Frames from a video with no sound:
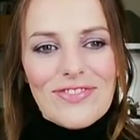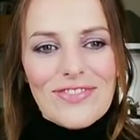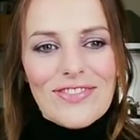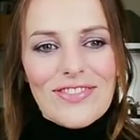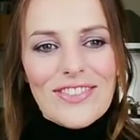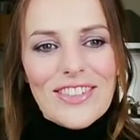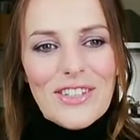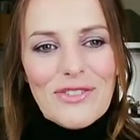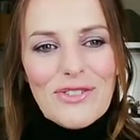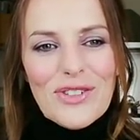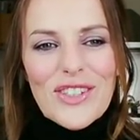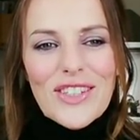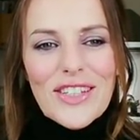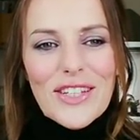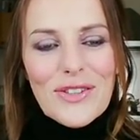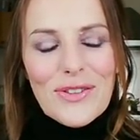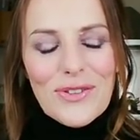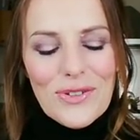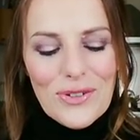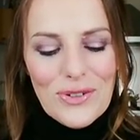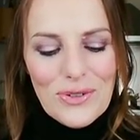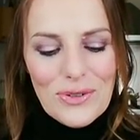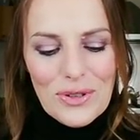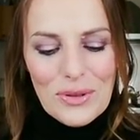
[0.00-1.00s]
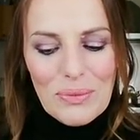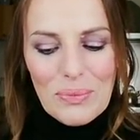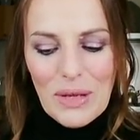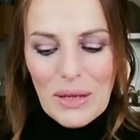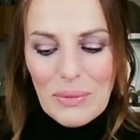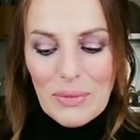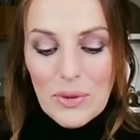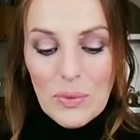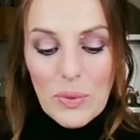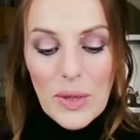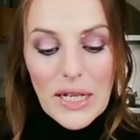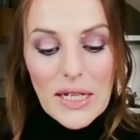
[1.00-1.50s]
You've seen through it,
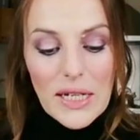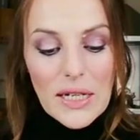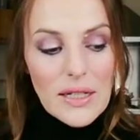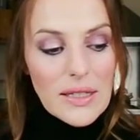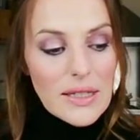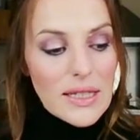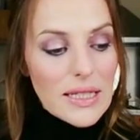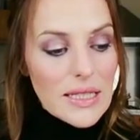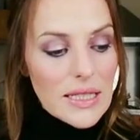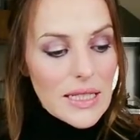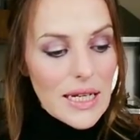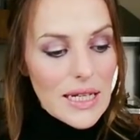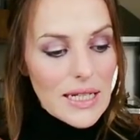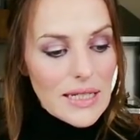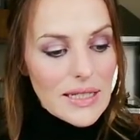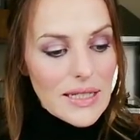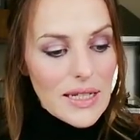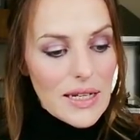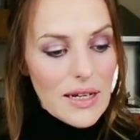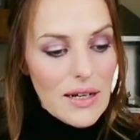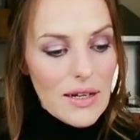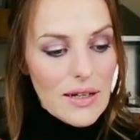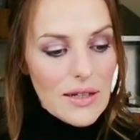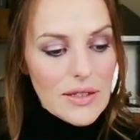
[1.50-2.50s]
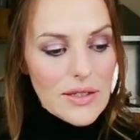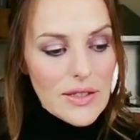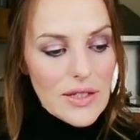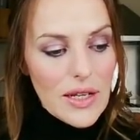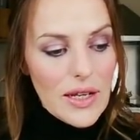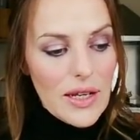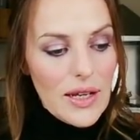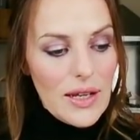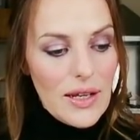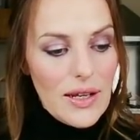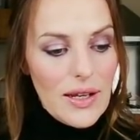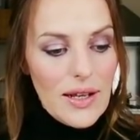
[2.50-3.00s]
baby. Waiting on this last card.
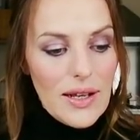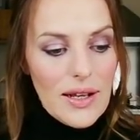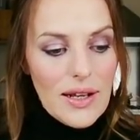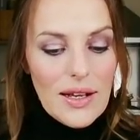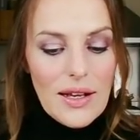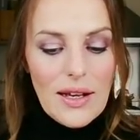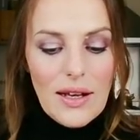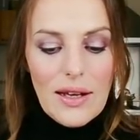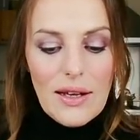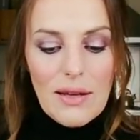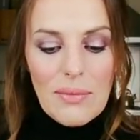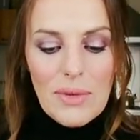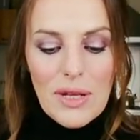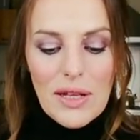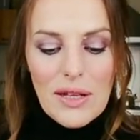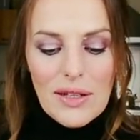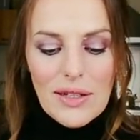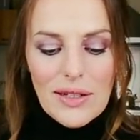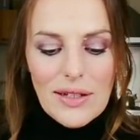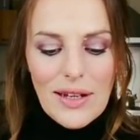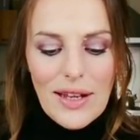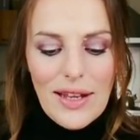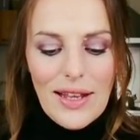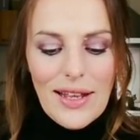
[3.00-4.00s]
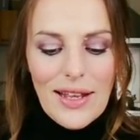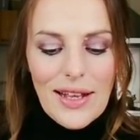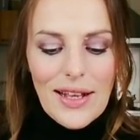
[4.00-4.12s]
Come on.